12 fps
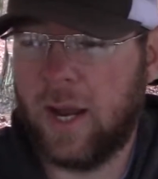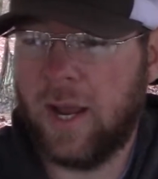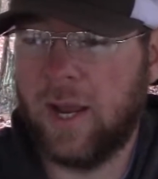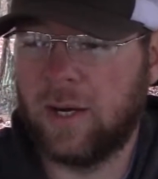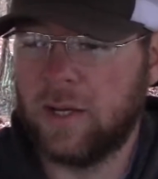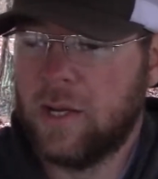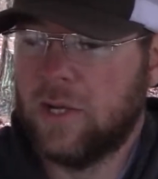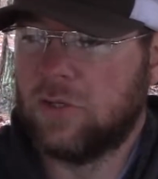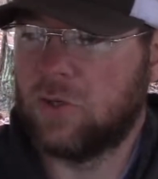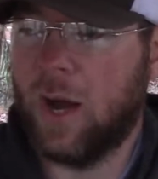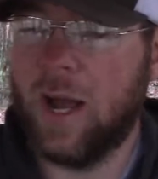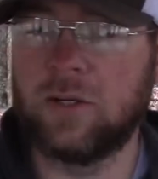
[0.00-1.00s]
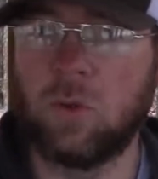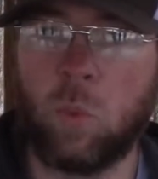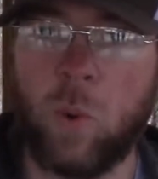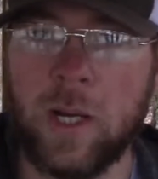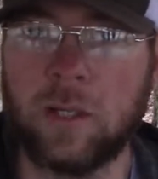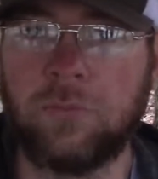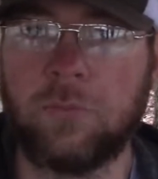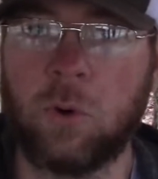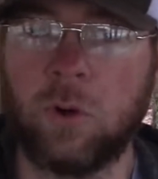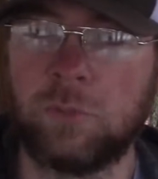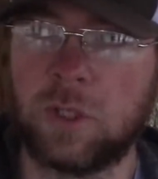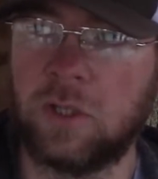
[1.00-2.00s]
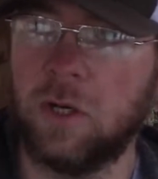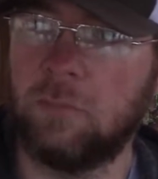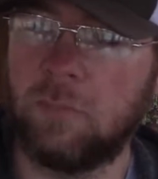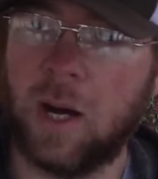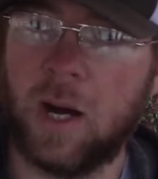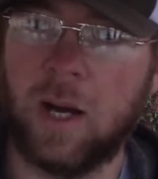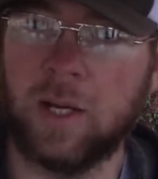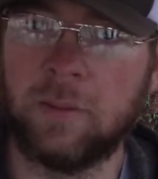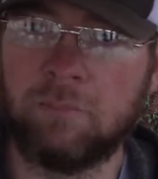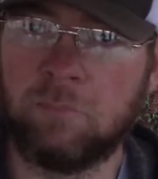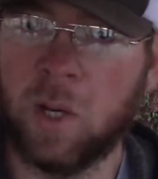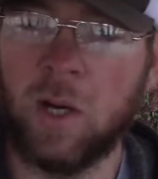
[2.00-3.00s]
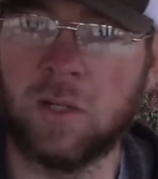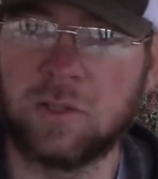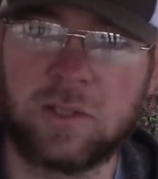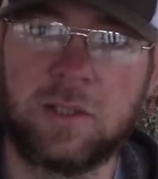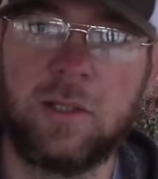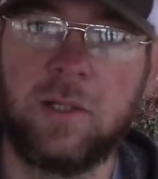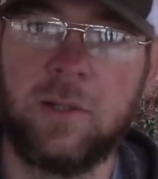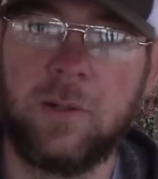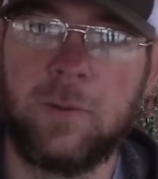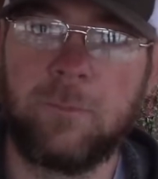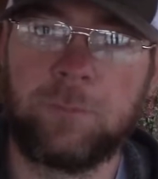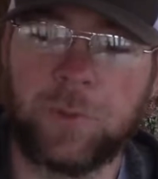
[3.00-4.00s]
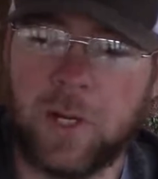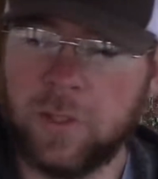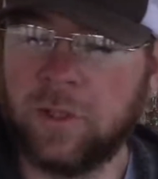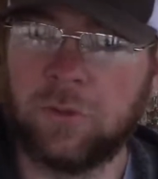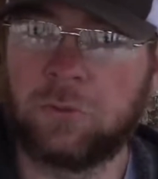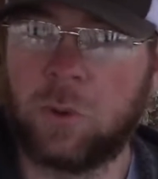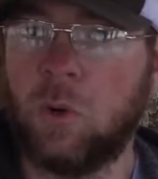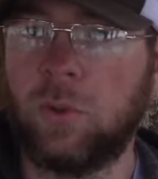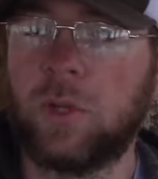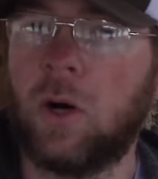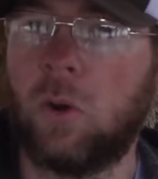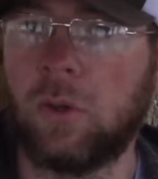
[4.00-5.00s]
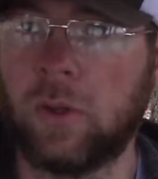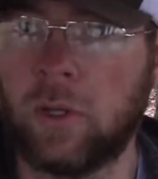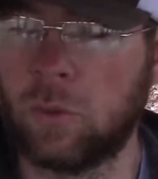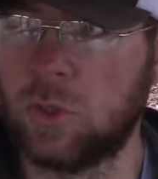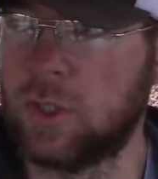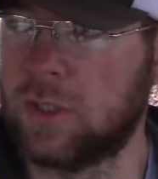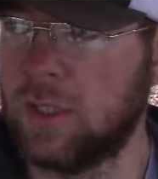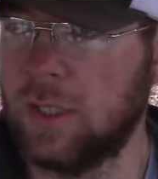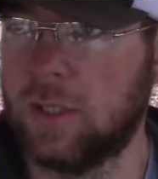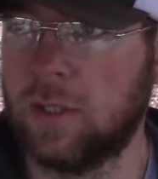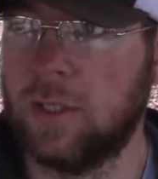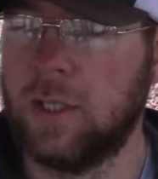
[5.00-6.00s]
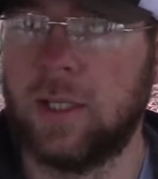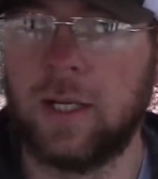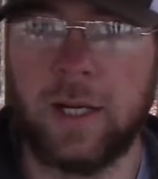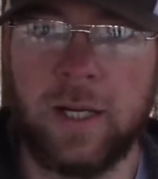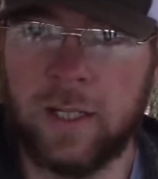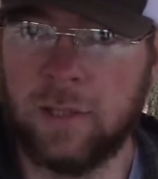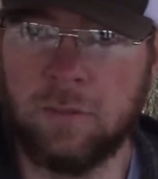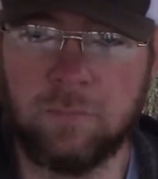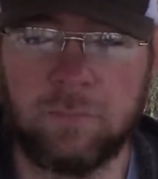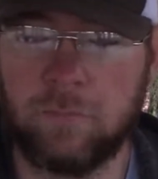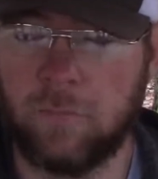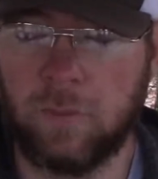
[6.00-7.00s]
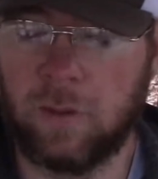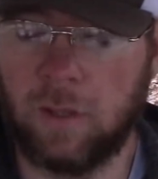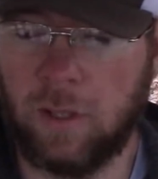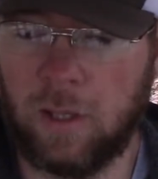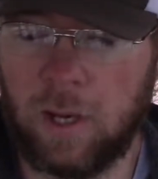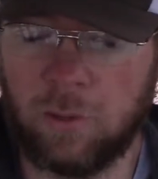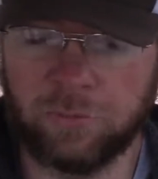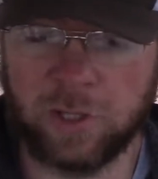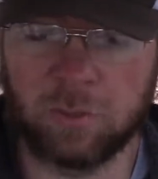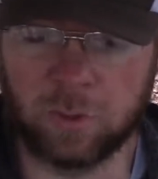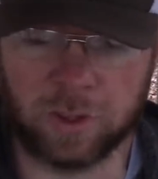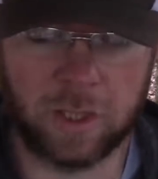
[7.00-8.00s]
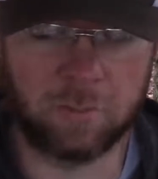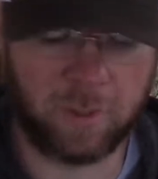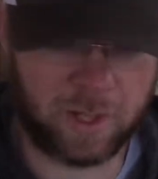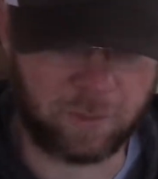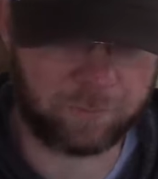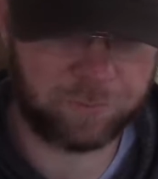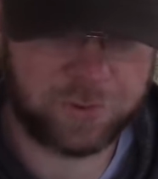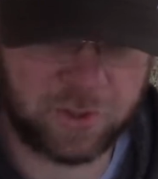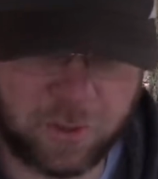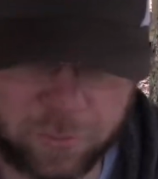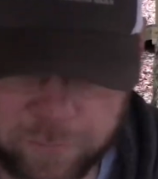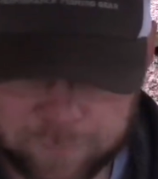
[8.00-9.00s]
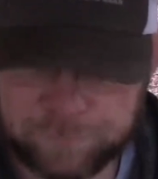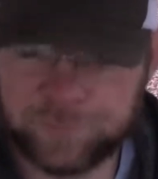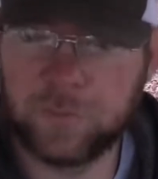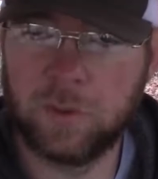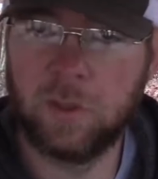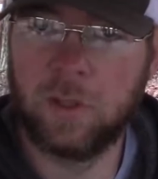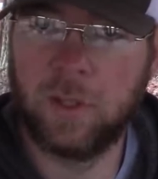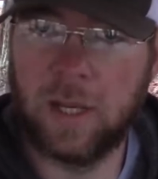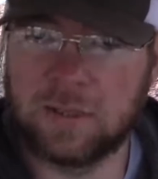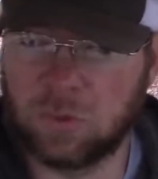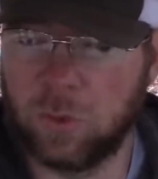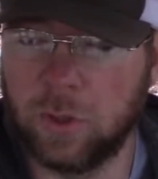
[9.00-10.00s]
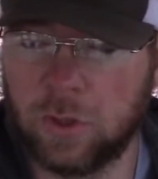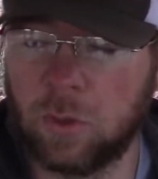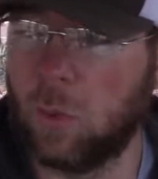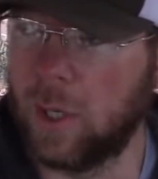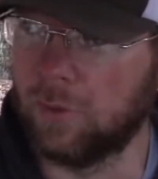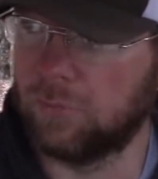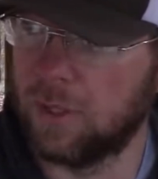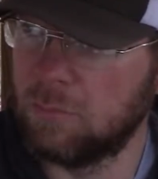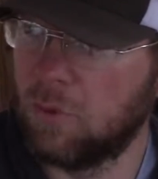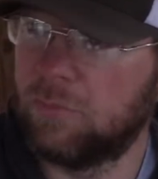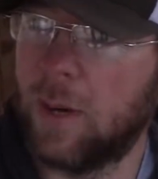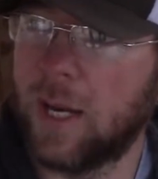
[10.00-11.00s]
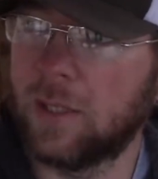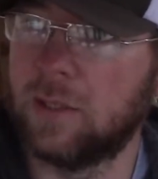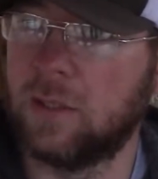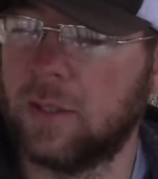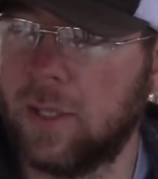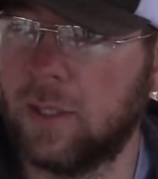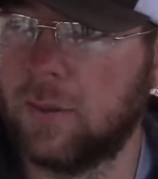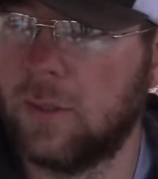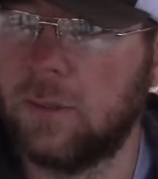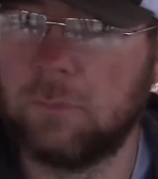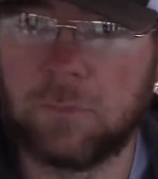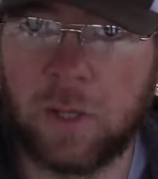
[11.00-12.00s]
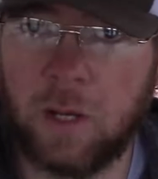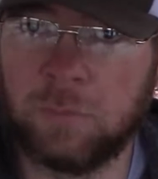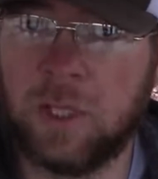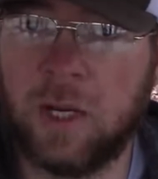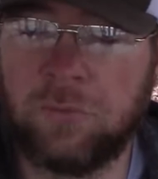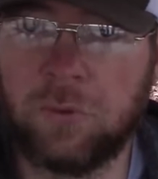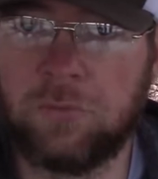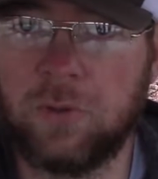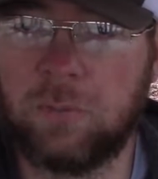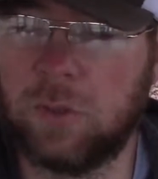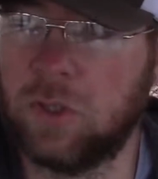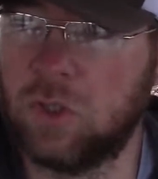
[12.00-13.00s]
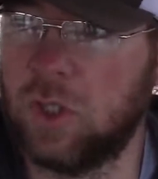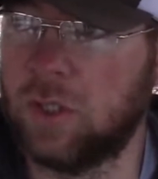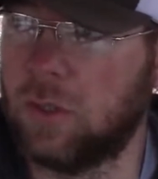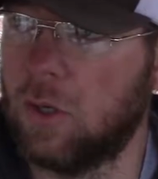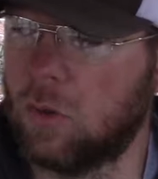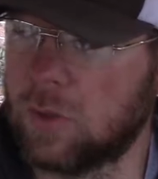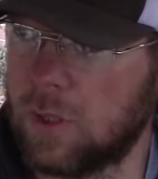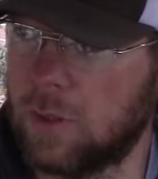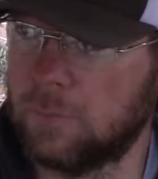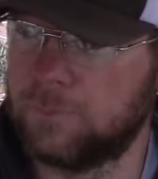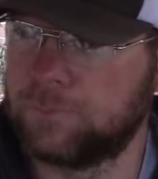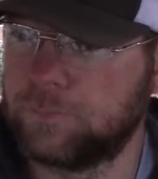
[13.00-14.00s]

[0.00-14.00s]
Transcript: I had. So I had to wait for them to come by and bust and then throw in the hole that they were just in, and I was able to get them out. So that's a really good way. If they move back into that, I'm definitely flipping a jig the whole time.